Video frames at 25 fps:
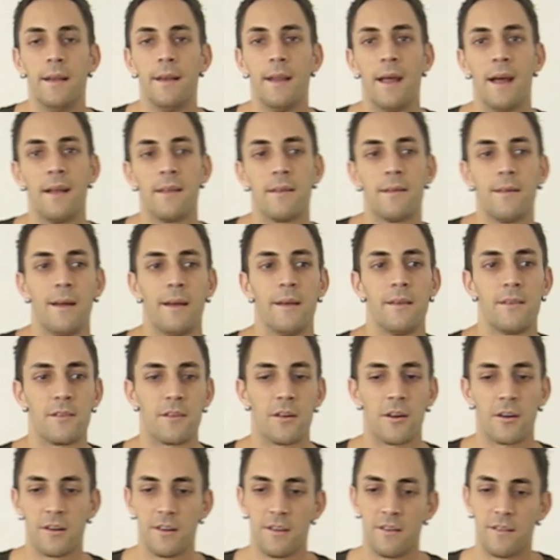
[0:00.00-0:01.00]
as I
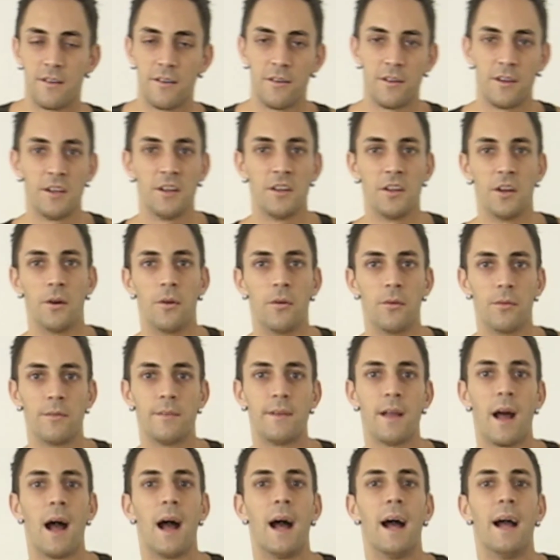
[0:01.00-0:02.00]
started to,
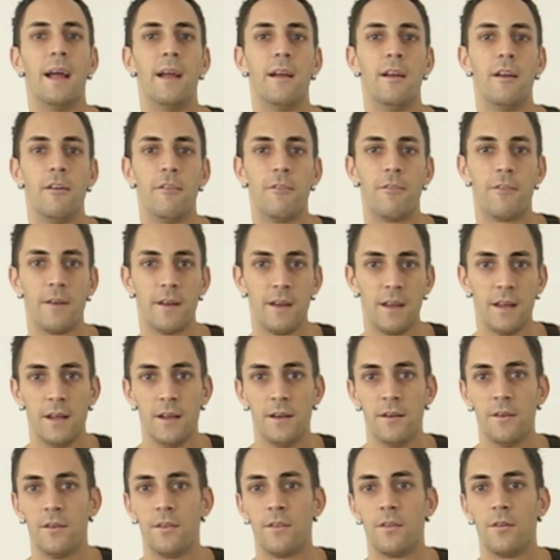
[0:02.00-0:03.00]
dive
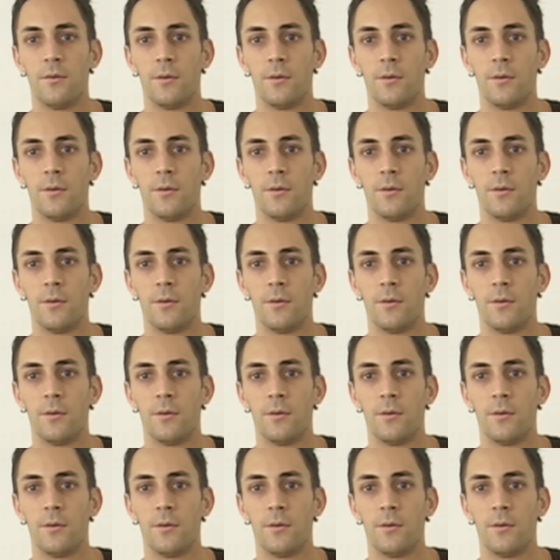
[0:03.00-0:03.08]
into